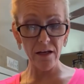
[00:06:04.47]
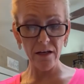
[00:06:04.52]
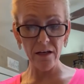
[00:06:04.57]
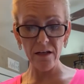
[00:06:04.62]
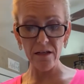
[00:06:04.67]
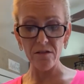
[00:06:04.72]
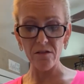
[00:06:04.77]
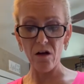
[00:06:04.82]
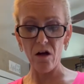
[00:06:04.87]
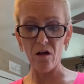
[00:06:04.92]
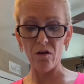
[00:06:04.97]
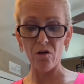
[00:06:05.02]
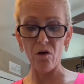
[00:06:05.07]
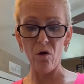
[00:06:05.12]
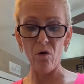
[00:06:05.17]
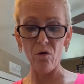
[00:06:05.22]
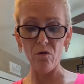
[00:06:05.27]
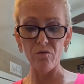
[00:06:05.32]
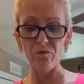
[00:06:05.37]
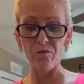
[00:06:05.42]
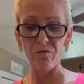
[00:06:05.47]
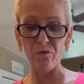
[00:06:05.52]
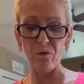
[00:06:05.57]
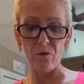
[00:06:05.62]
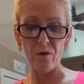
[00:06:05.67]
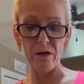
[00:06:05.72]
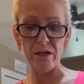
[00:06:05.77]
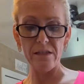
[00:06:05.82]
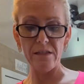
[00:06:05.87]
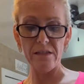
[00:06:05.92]
it's called Old
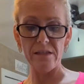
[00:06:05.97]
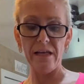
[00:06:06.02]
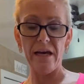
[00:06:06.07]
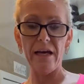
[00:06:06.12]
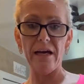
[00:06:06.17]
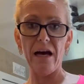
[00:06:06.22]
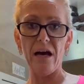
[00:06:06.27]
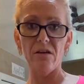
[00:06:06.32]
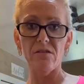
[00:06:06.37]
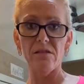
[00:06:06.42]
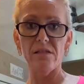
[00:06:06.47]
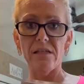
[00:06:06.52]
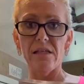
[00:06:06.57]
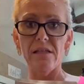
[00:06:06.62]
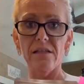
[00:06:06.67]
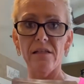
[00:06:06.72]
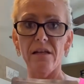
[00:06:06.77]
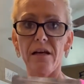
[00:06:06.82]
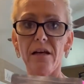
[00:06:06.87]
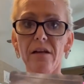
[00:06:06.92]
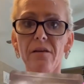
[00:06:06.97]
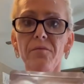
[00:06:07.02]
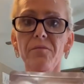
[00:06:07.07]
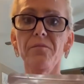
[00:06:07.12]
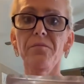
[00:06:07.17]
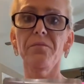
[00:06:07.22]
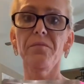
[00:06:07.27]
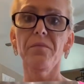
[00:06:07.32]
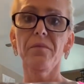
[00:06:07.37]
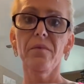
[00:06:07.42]
Florida Steakhouse Seasoning.
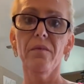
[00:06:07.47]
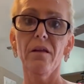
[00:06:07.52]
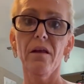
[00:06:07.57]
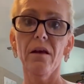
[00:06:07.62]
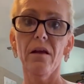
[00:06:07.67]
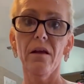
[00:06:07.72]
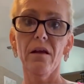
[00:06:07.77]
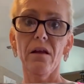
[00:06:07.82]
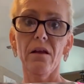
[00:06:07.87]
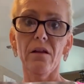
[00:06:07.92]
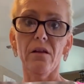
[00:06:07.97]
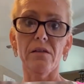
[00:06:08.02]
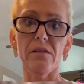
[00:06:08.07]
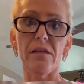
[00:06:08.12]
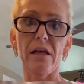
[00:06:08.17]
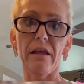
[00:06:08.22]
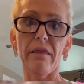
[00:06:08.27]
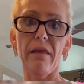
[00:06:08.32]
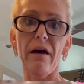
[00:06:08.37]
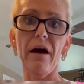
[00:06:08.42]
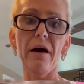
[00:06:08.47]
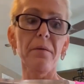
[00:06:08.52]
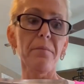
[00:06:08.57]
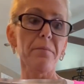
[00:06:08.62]
Looks like that.